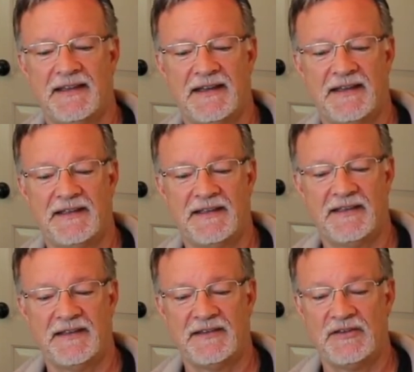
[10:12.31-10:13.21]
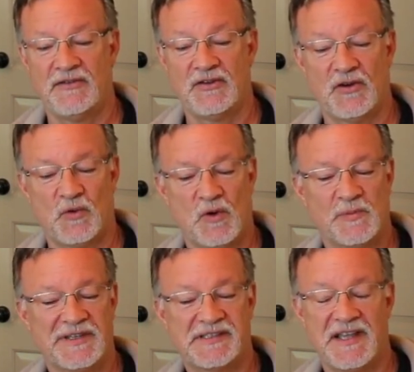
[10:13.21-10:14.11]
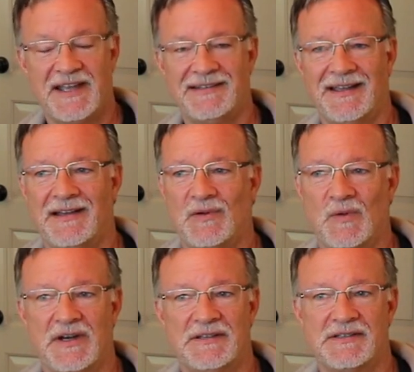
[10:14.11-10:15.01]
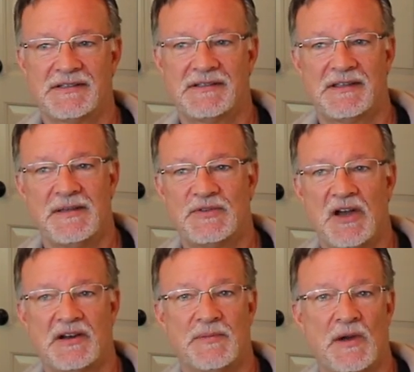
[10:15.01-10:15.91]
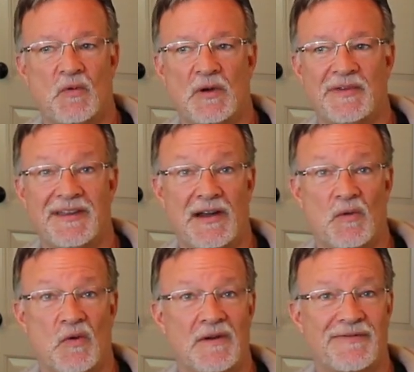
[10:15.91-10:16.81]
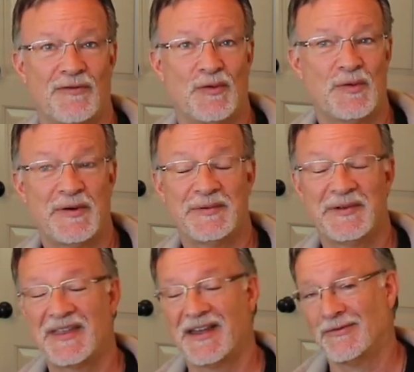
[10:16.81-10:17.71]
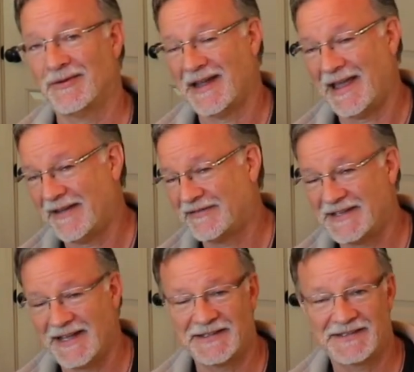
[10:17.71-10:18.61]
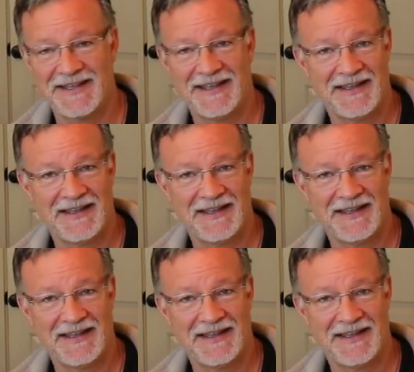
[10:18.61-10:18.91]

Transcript: You can go to Warmoth's site, and I don't want to just keep talking about Warmoth. I don't work for Warmoth. I don't want to advertise